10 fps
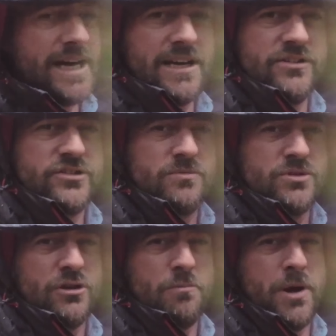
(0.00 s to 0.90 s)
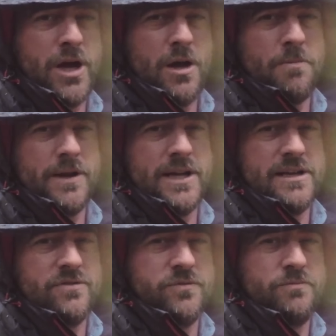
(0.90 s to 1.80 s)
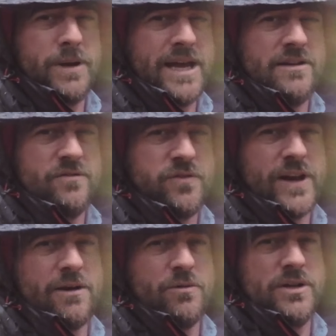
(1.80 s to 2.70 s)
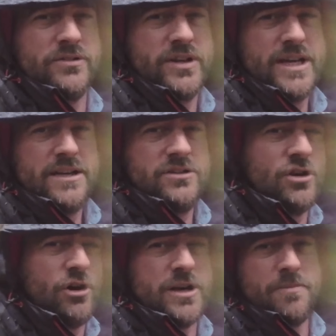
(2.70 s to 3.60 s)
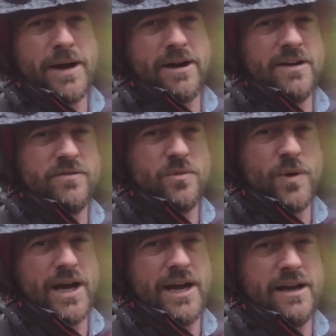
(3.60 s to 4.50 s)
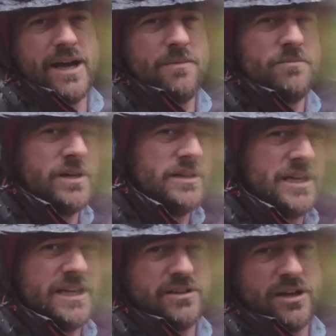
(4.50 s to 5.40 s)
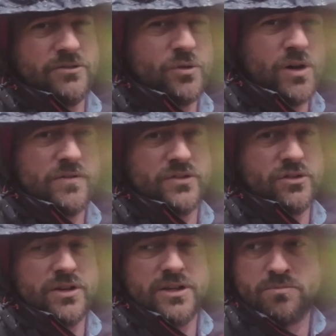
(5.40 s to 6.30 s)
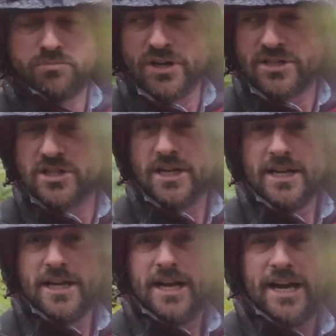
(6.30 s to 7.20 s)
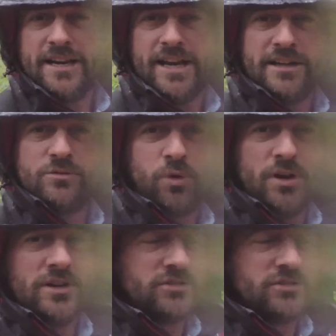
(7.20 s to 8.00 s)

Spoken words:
and some sort of purpley pink flowers dotted about everywhere in the lead up to either side of this bridge, and that's what I